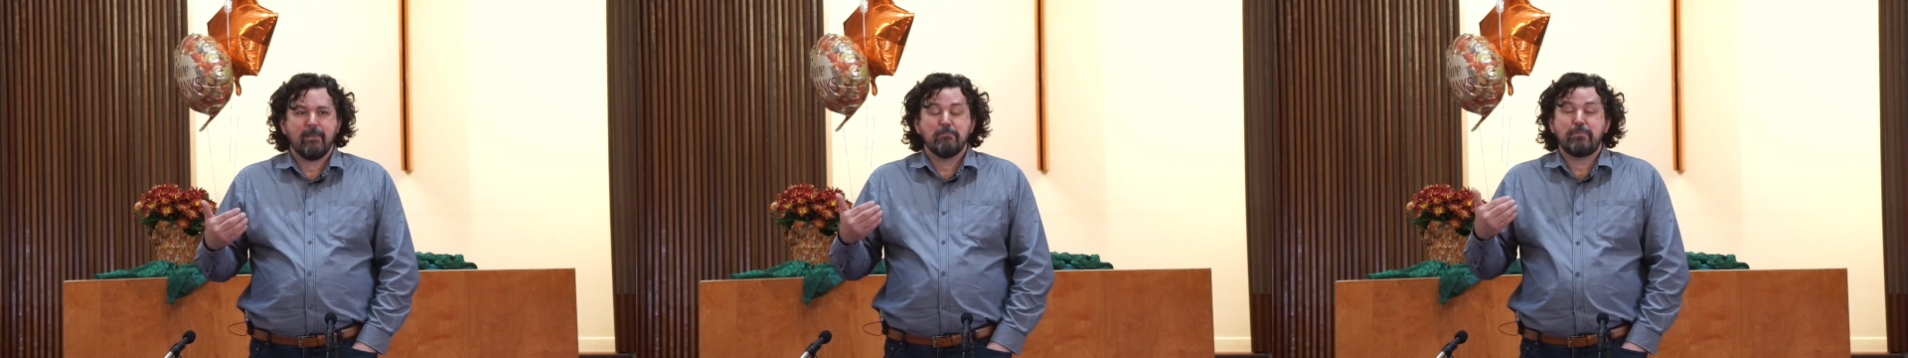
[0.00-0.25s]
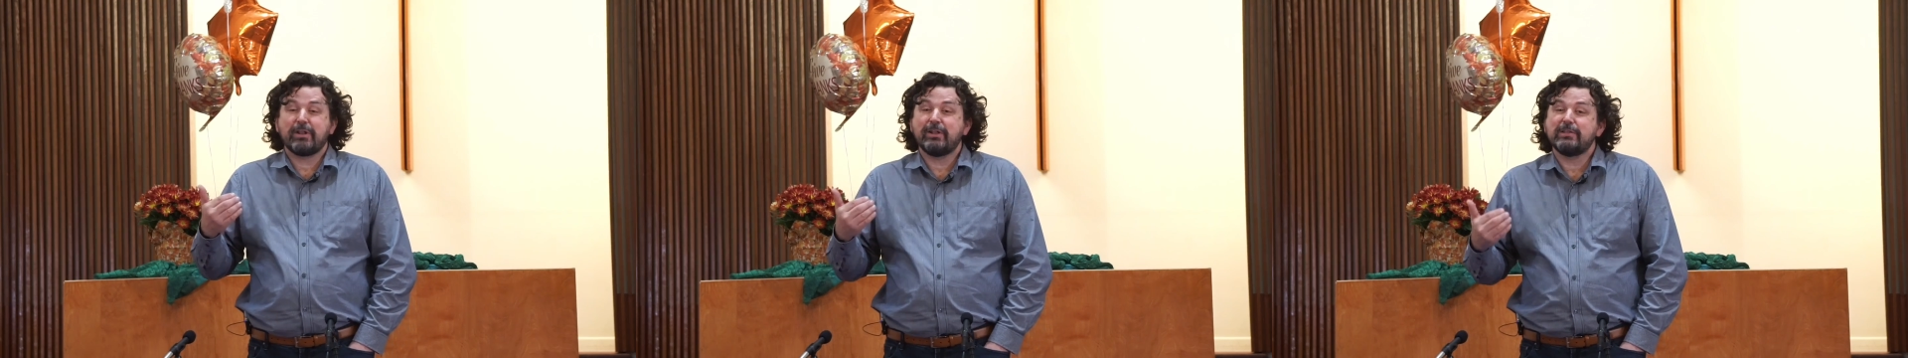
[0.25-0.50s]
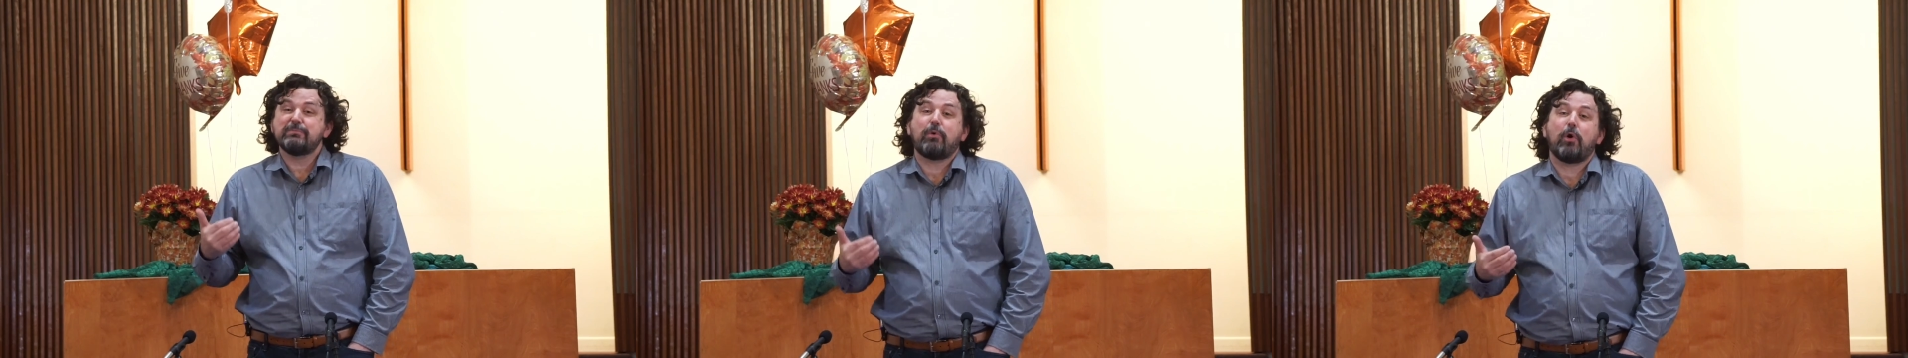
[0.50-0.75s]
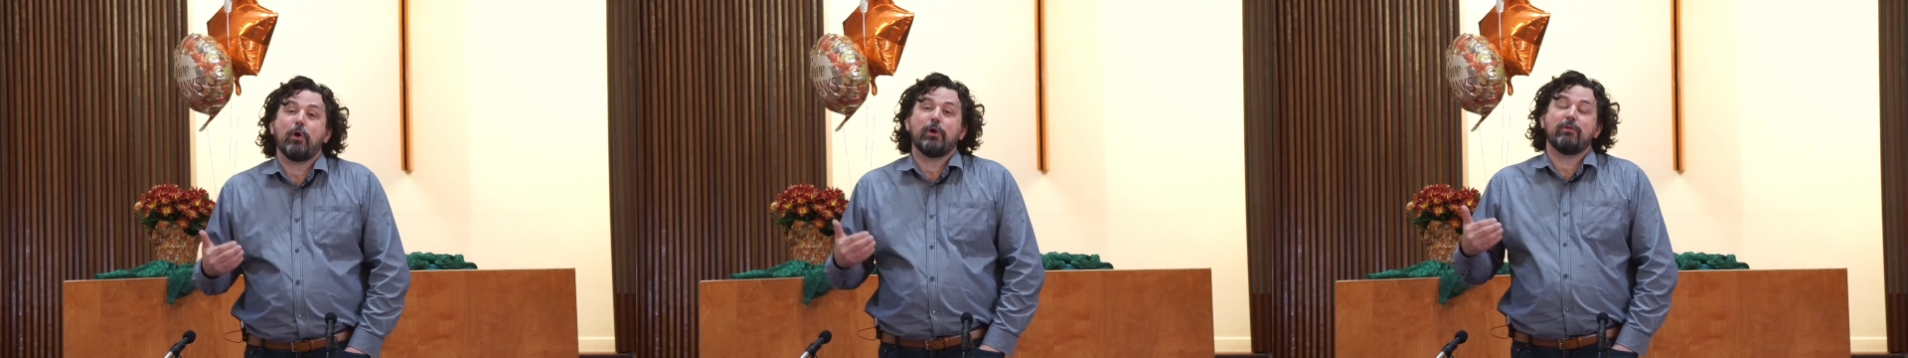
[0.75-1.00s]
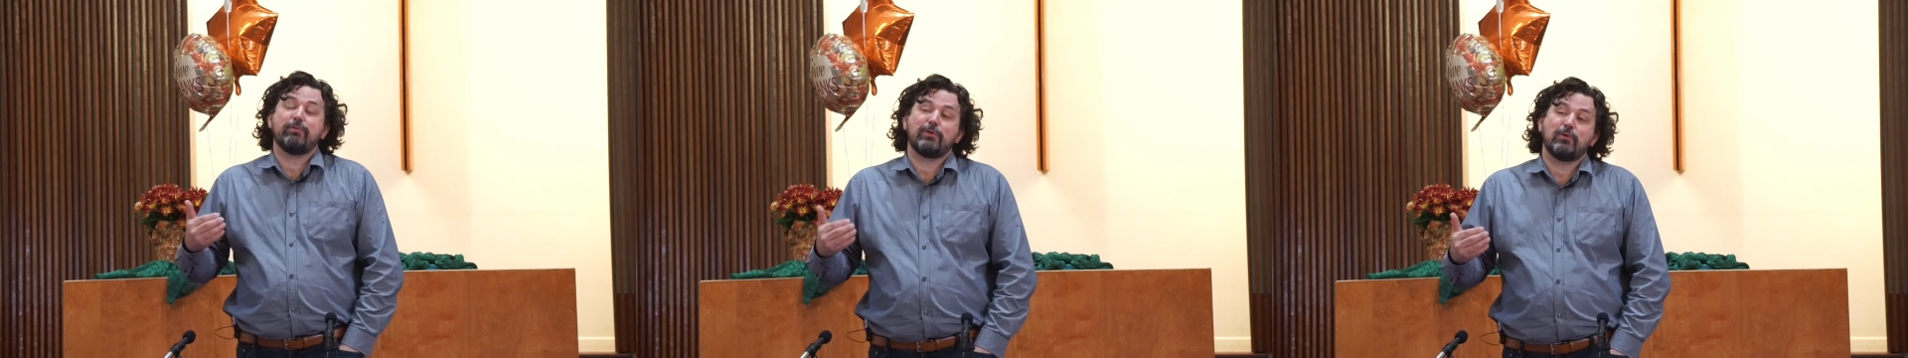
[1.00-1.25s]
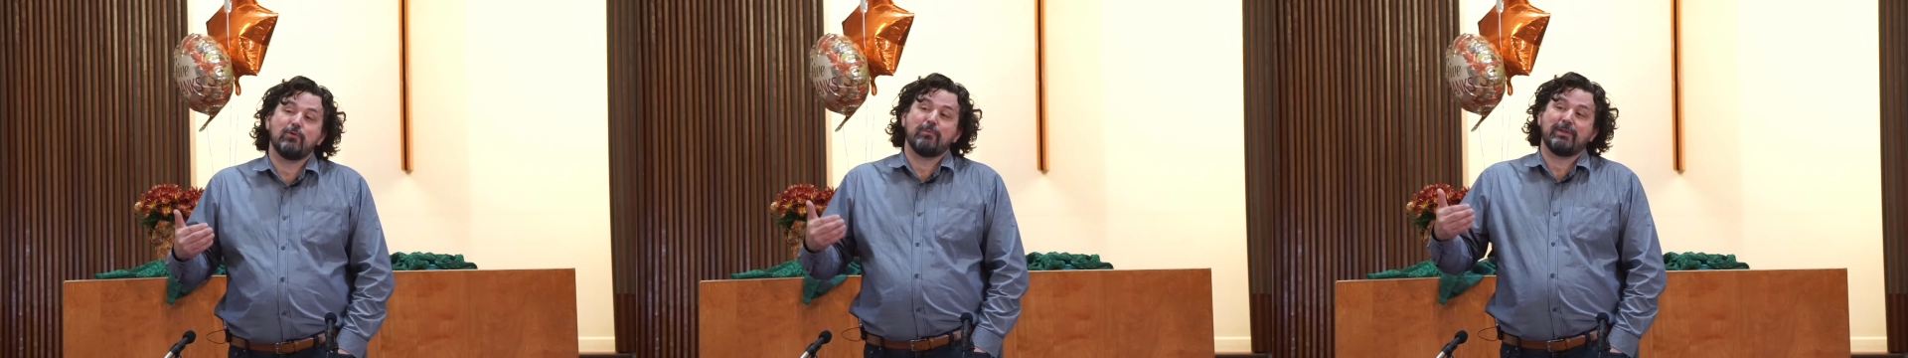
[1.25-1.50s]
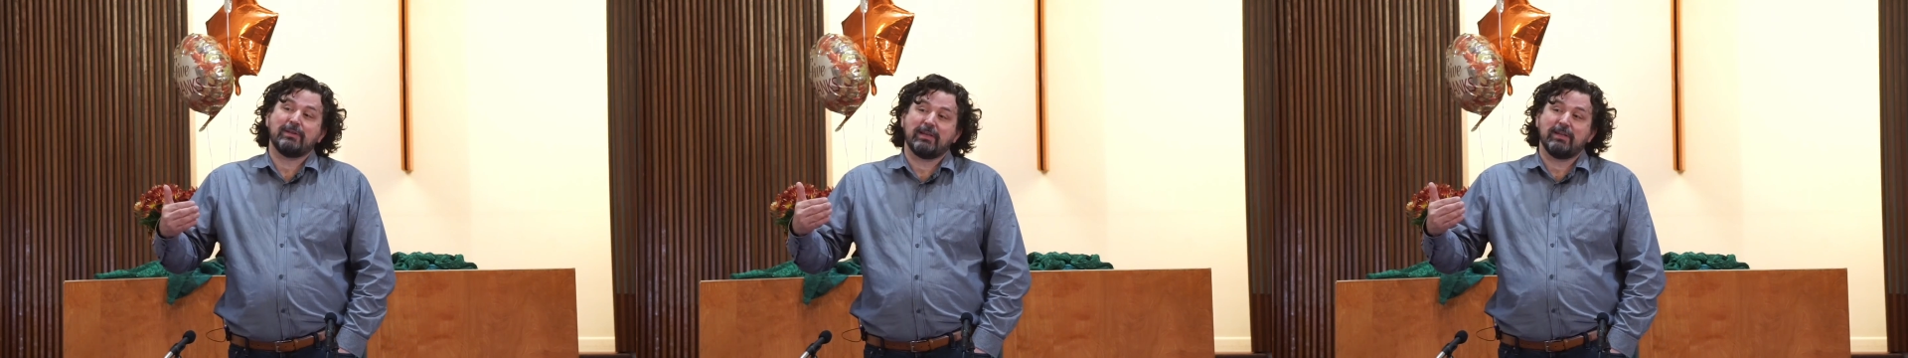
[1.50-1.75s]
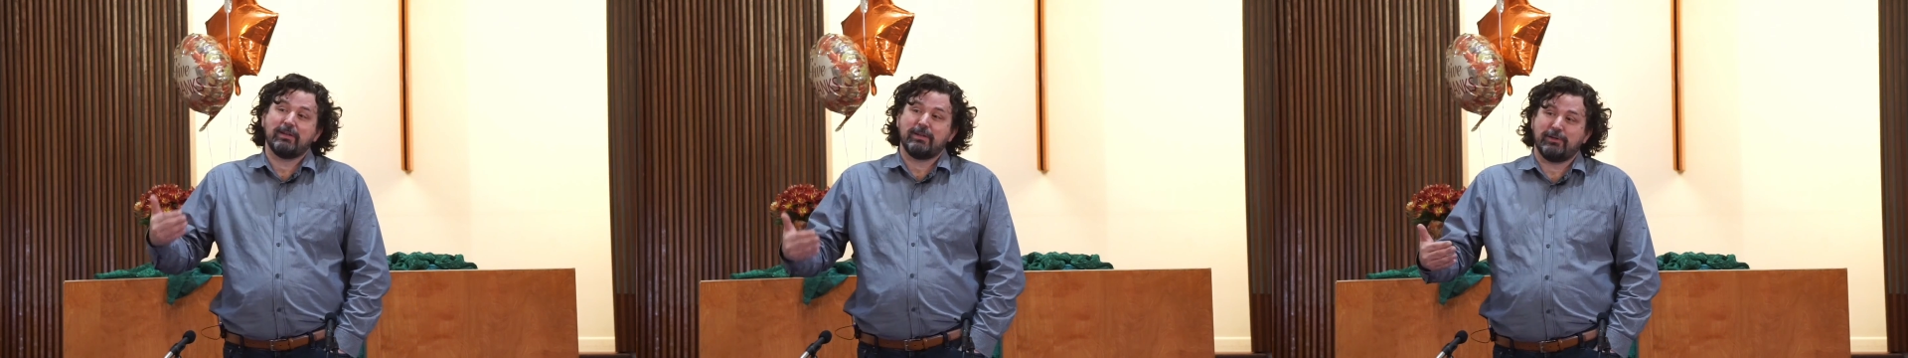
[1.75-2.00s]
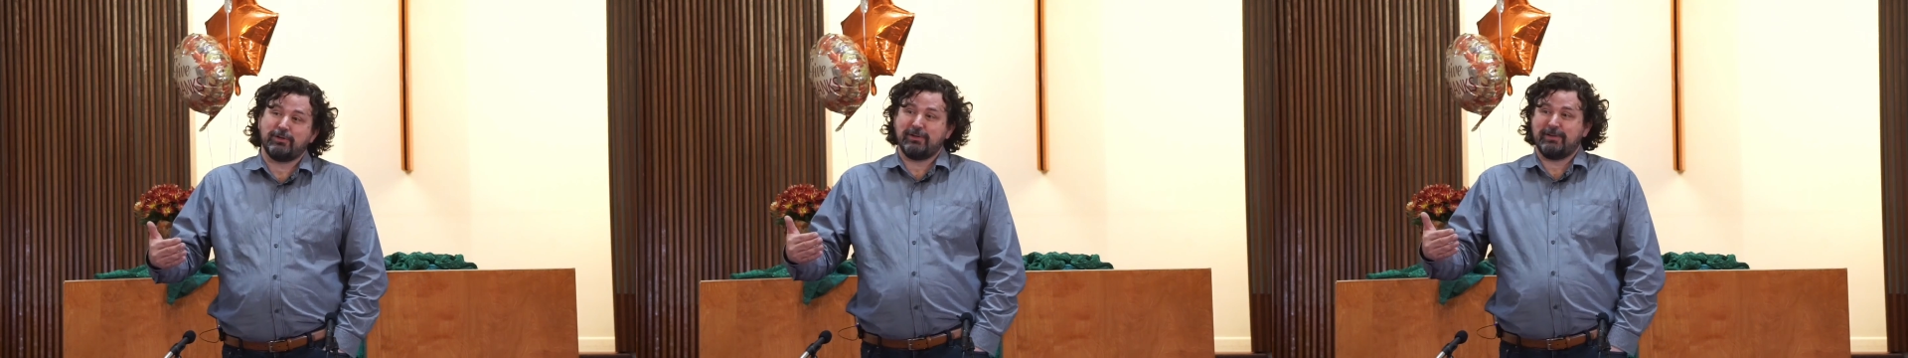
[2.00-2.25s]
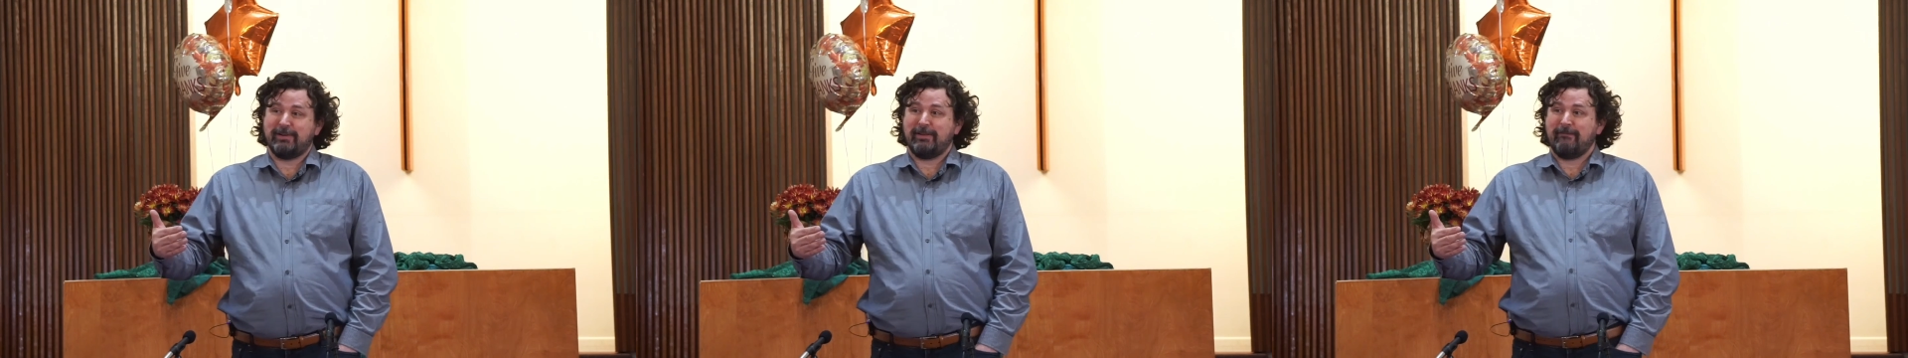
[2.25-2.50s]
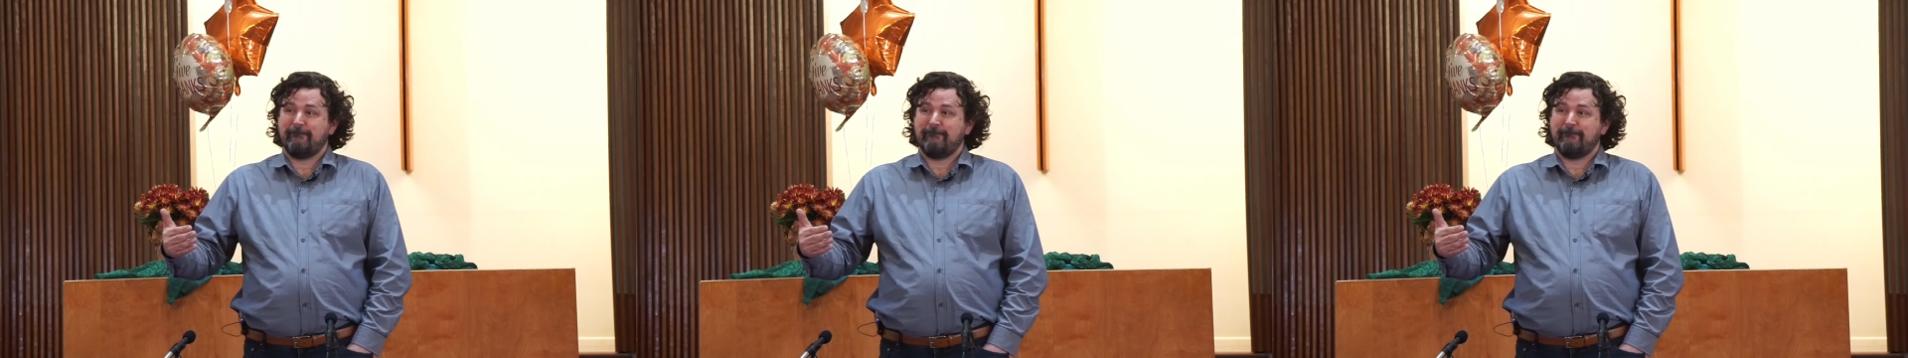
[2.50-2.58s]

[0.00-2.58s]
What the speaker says: But it is part of the human condition